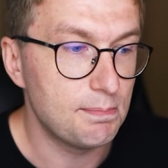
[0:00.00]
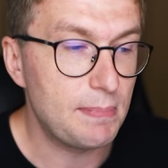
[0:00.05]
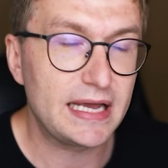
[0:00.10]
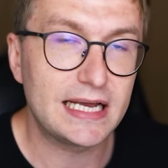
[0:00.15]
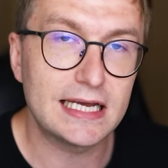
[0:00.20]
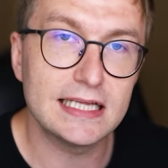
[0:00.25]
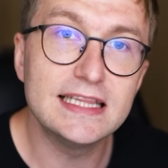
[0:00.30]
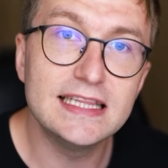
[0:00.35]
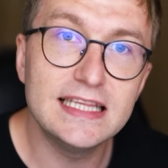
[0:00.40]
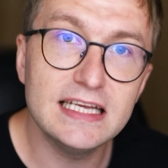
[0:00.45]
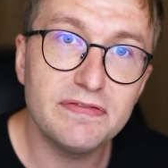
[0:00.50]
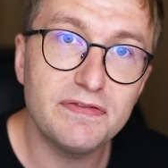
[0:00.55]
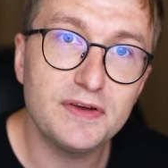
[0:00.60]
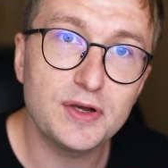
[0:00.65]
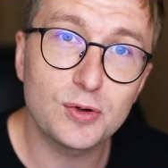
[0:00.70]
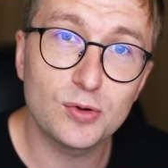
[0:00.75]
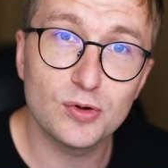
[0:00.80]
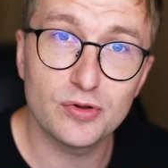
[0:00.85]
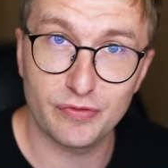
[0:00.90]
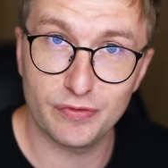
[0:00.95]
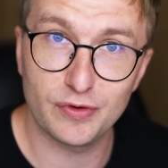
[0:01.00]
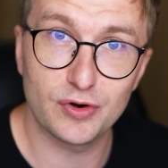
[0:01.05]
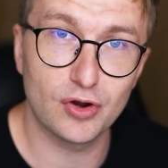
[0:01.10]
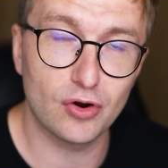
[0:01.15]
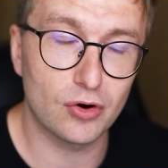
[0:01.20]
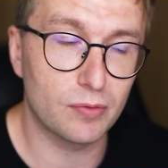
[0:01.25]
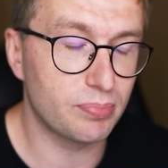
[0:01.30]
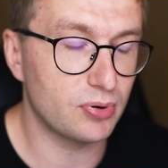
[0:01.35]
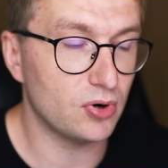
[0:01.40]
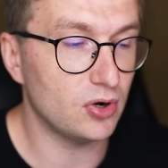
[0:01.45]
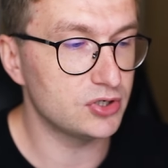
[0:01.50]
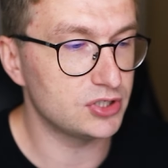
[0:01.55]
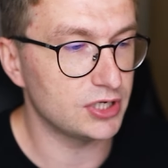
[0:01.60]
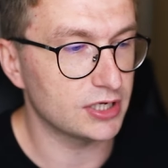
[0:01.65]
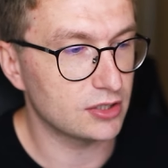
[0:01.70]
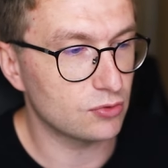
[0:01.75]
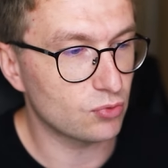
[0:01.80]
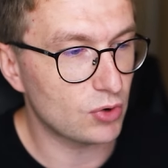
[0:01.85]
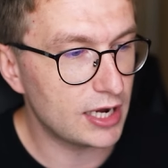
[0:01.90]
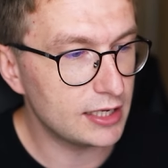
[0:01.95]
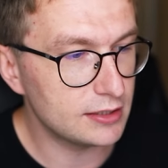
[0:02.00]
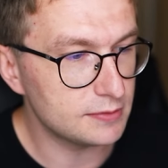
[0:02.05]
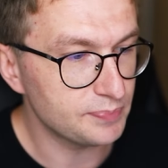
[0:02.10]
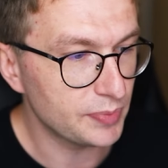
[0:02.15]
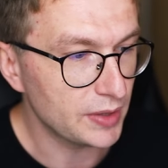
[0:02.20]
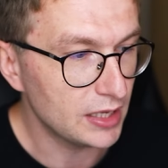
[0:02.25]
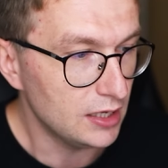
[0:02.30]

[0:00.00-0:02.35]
make it difficult for your project, right?